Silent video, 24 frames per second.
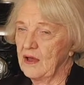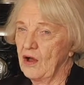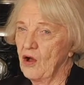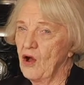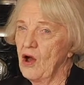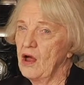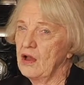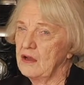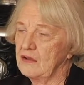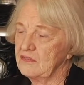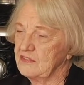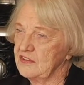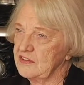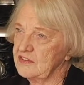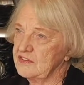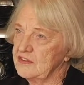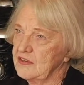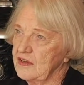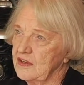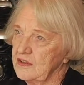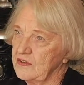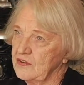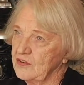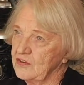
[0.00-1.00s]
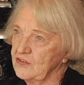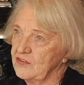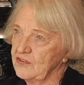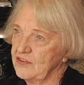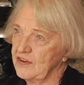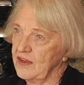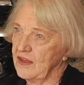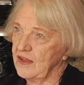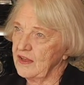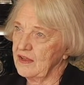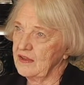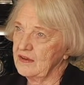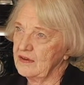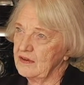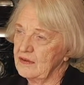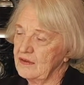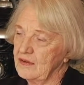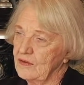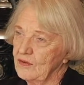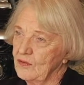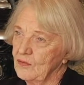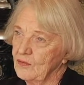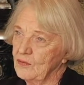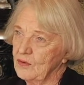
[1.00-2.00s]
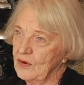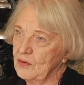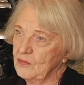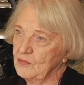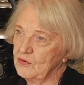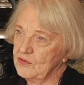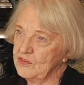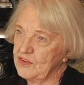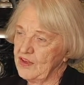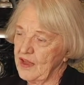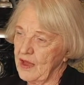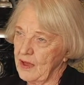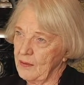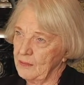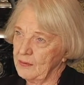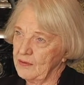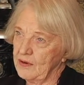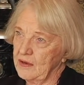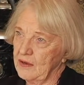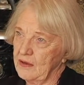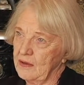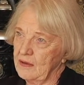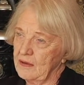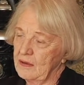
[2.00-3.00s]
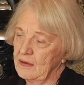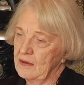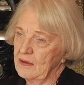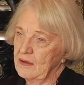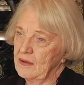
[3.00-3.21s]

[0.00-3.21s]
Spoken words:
all of us understand what was happening.